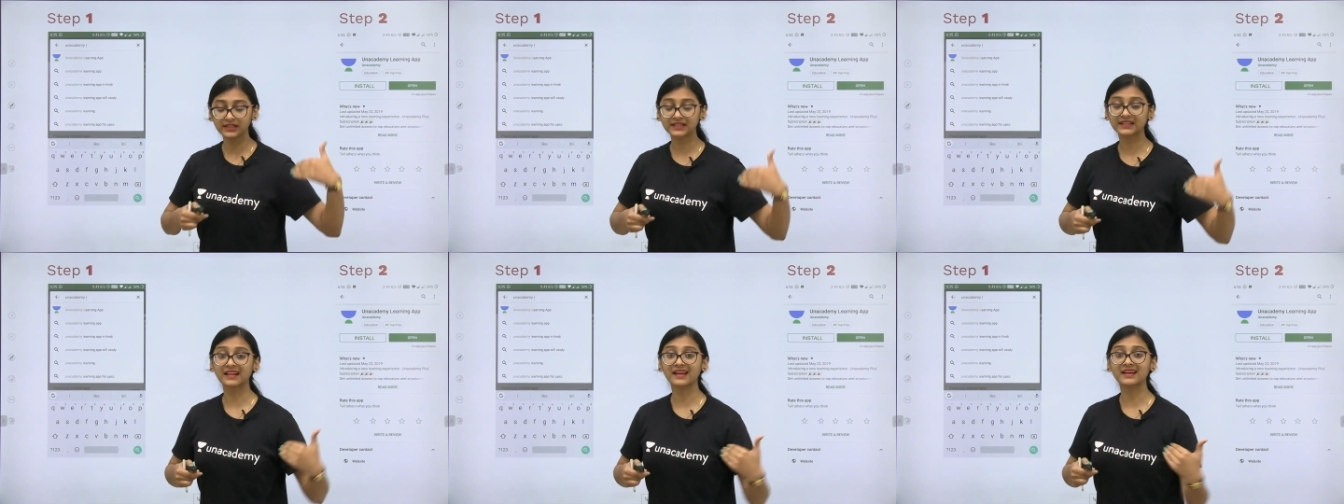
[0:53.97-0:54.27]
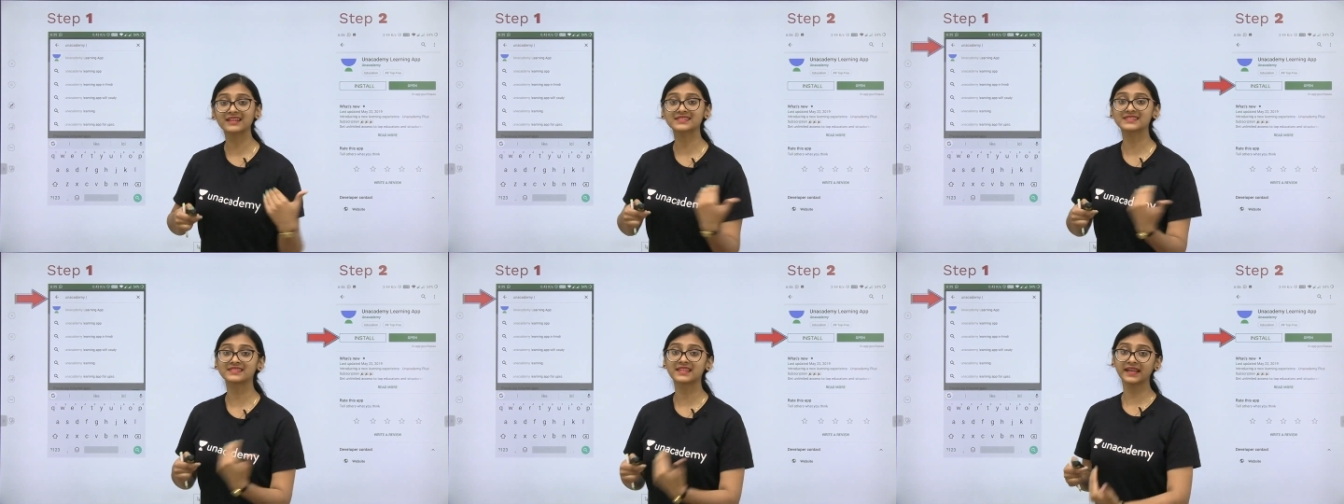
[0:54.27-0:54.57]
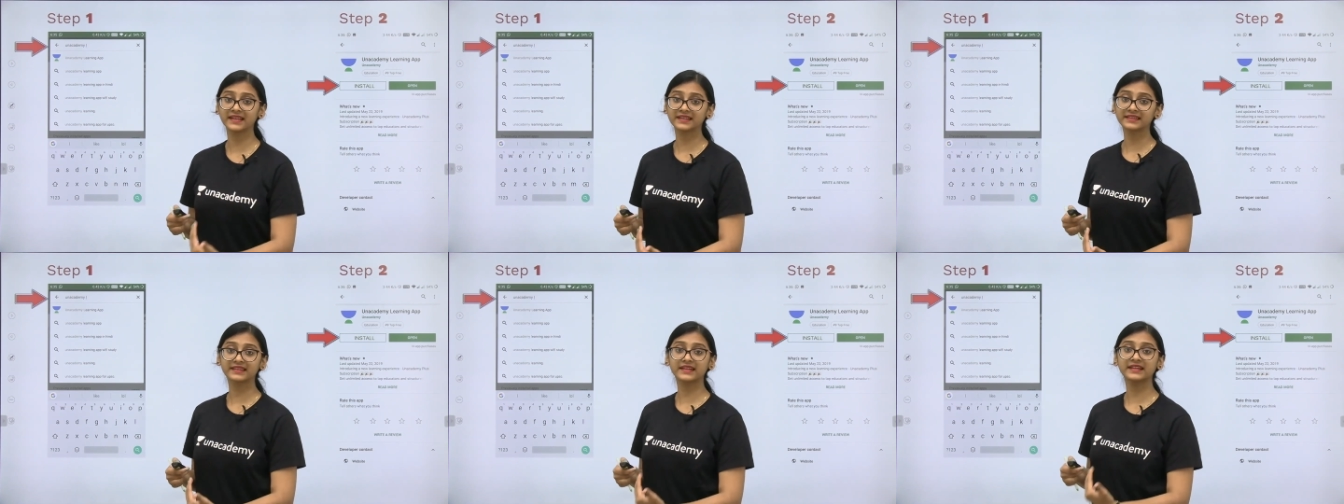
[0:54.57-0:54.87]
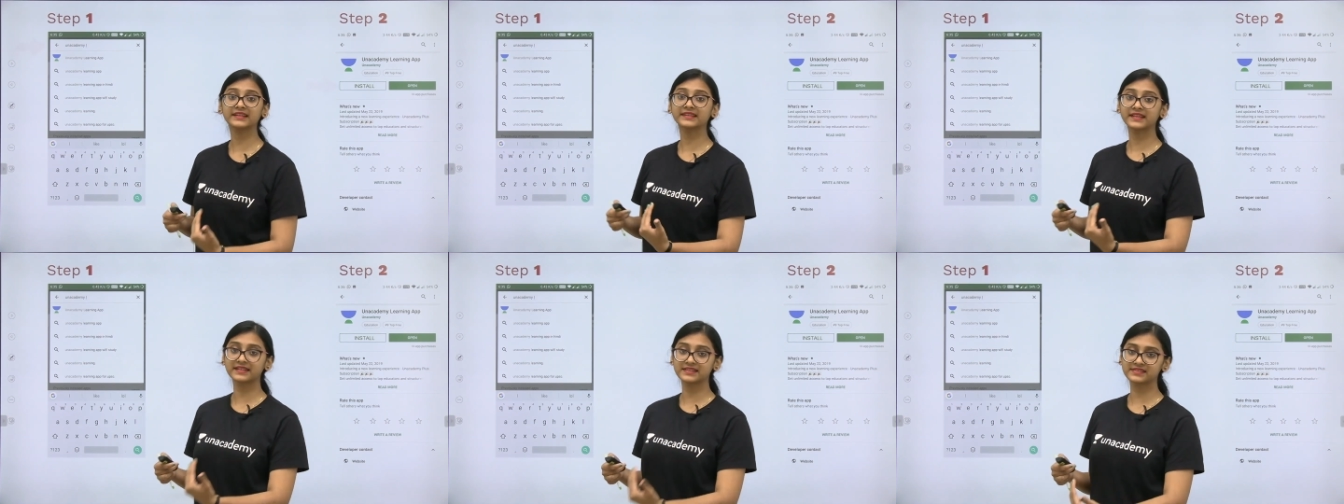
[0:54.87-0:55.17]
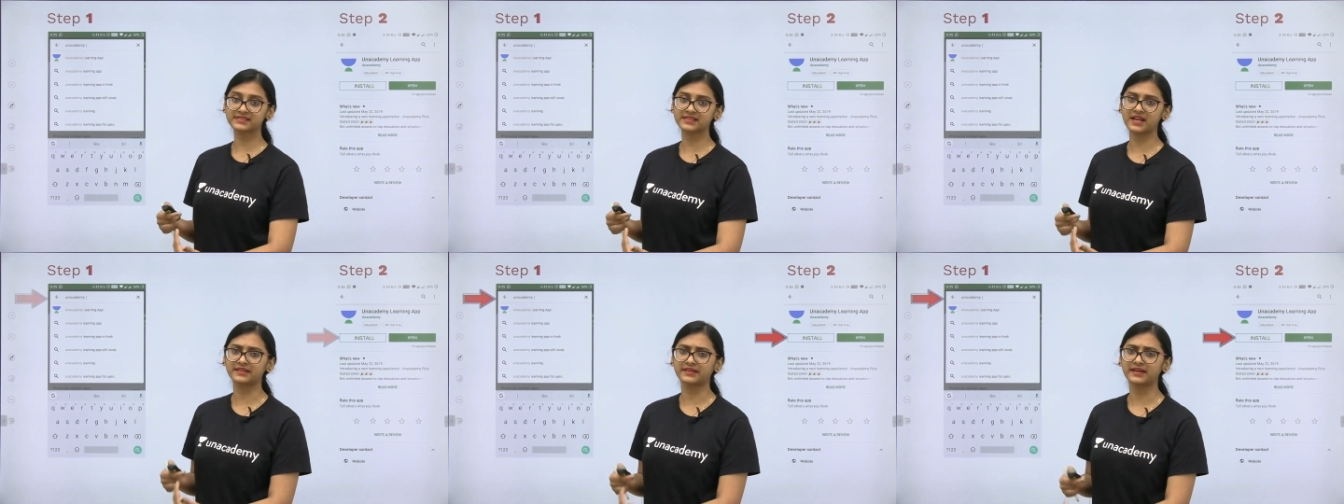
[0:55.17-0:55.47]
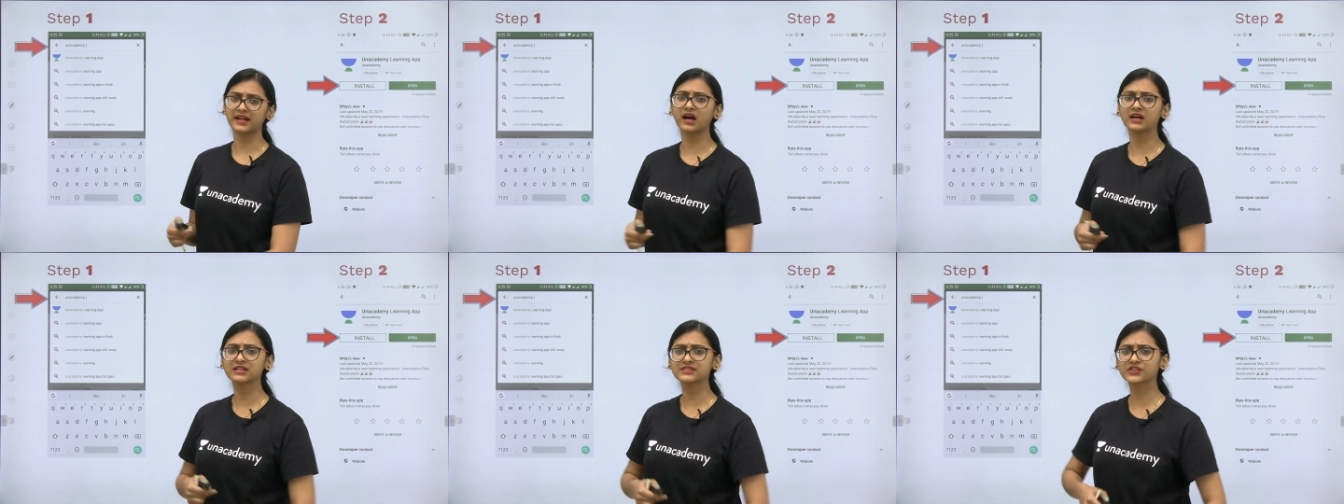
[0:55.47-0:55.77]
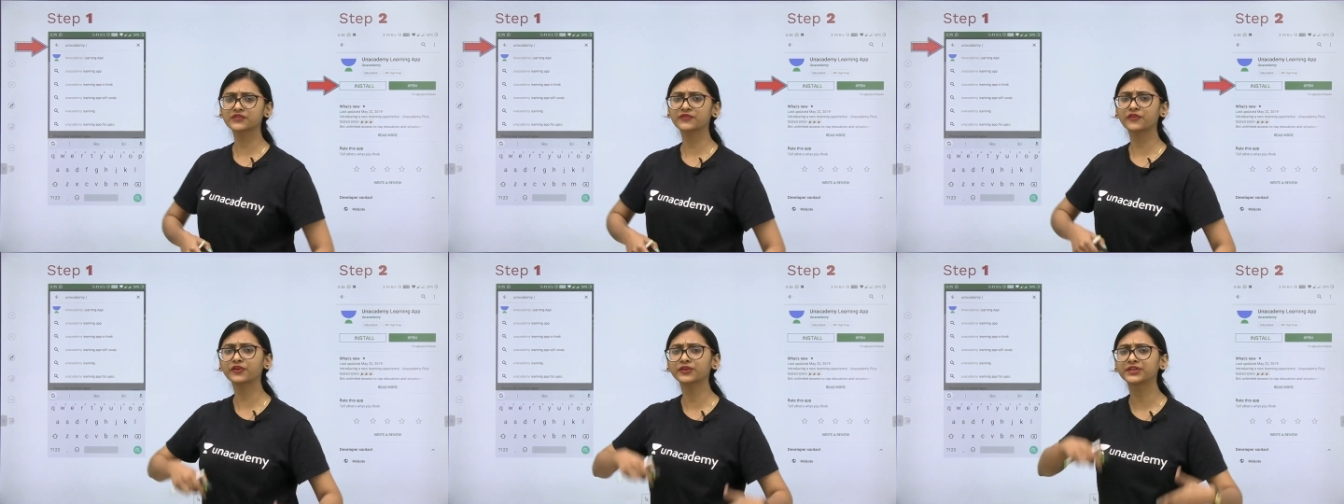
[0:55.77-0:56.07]
class 9th and 10th standard,
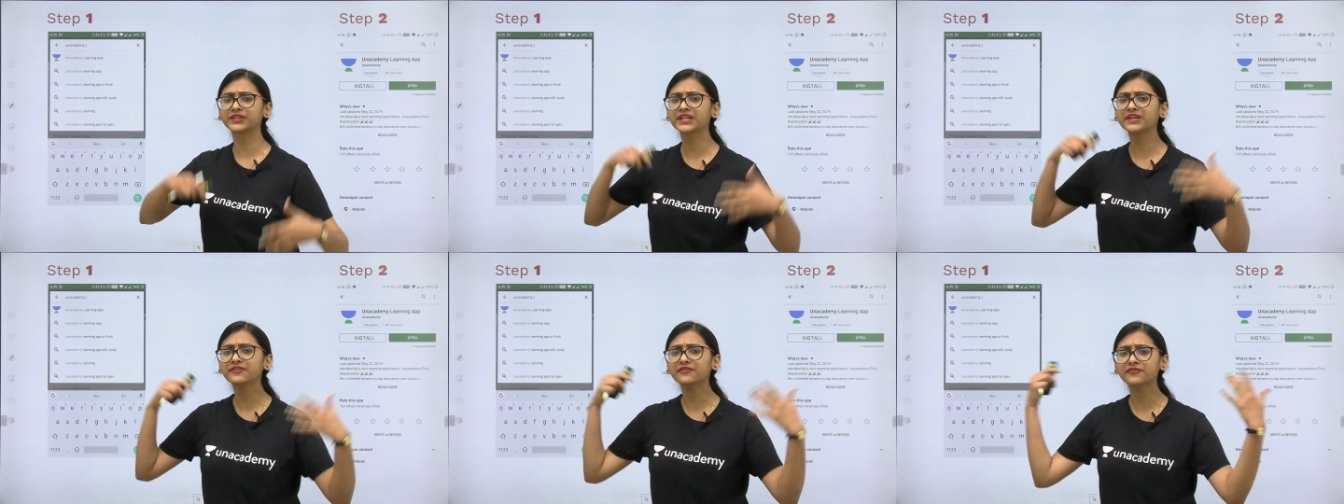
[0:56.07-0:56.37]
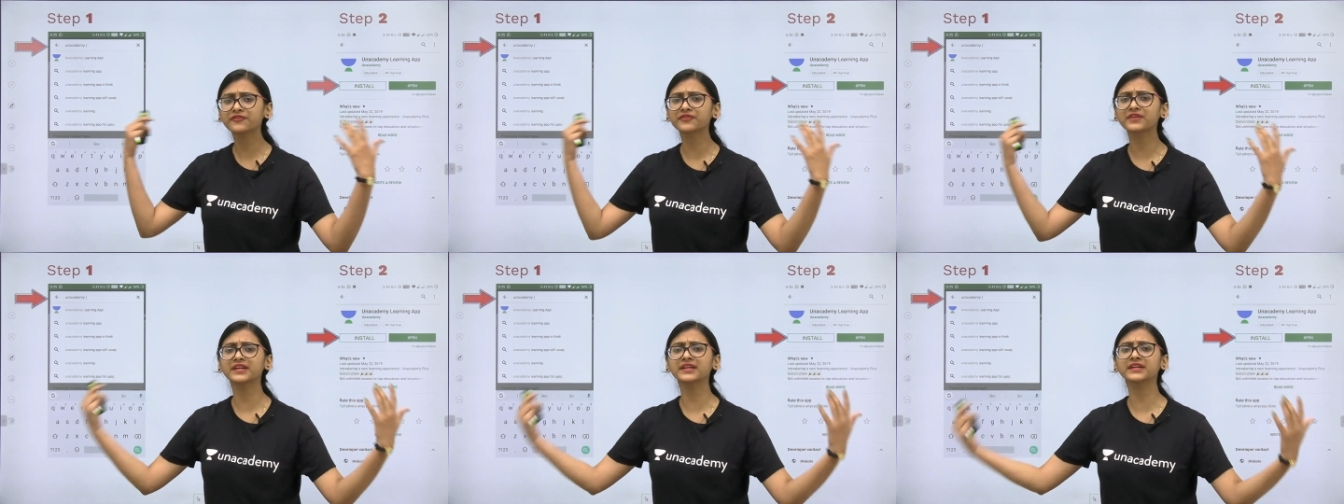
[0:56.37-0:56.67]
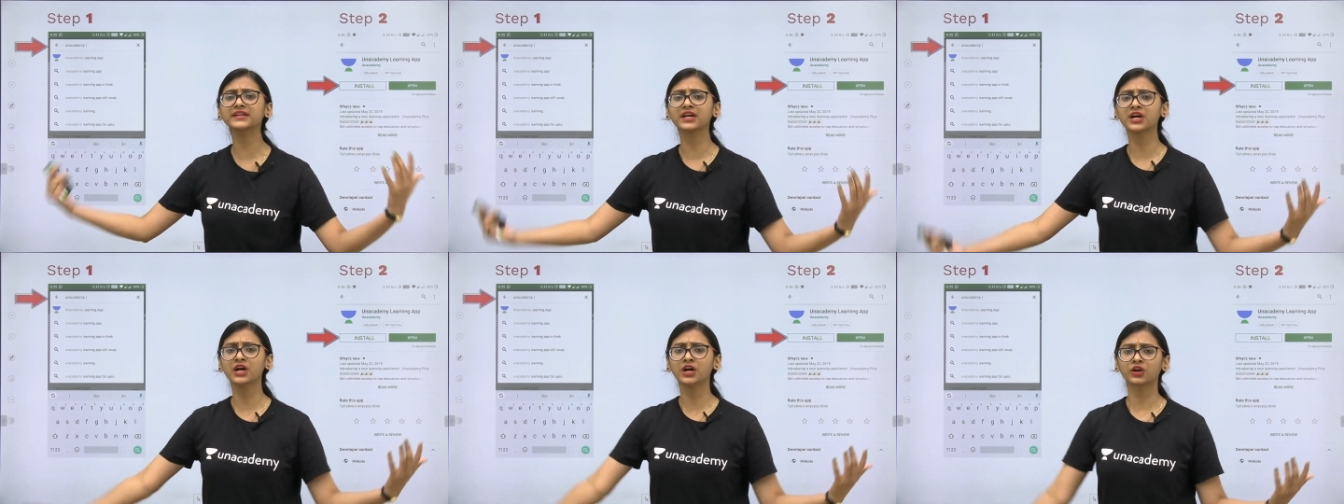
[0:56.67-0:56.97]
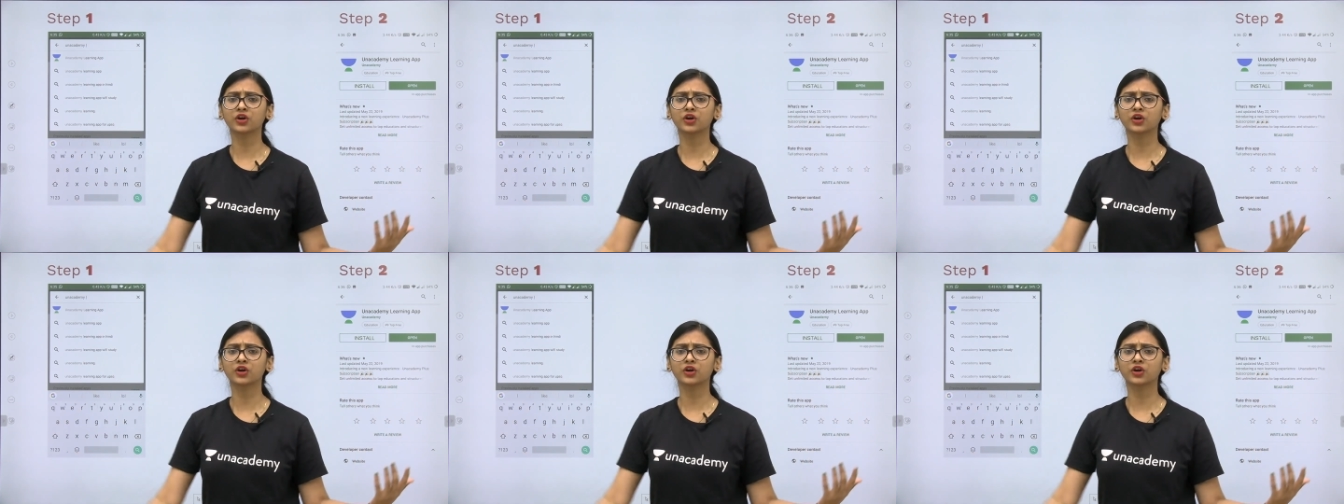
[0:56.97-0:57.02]
also for different